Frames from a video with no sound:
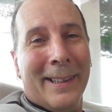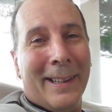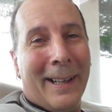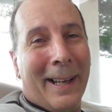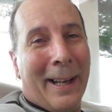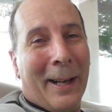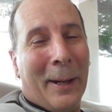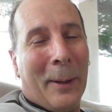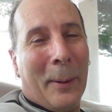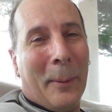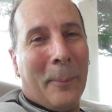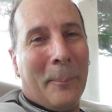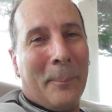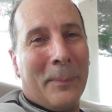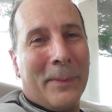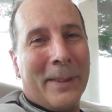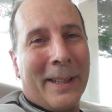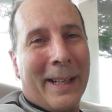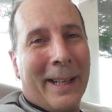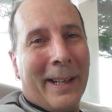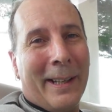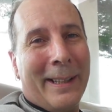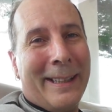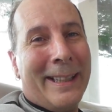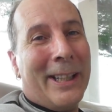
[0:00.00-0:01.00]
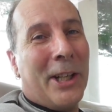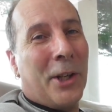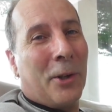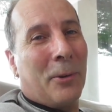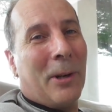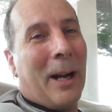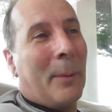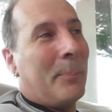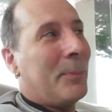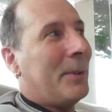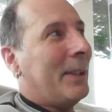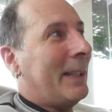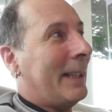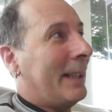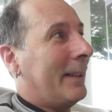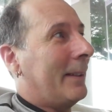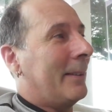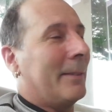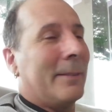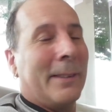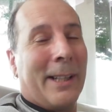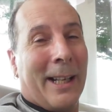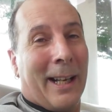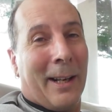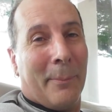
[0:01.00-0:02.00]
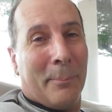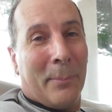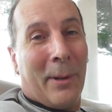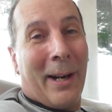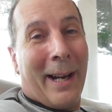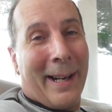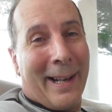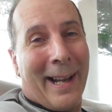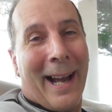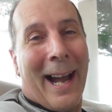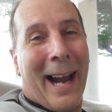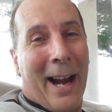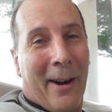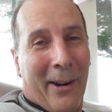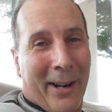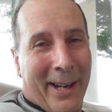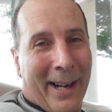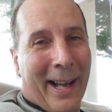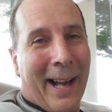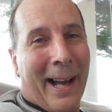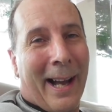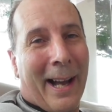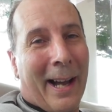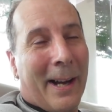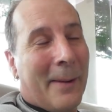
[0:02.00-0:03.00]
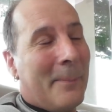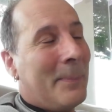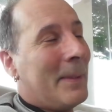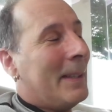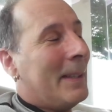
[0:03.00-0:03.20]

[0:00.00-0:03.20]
interrupting my R&R.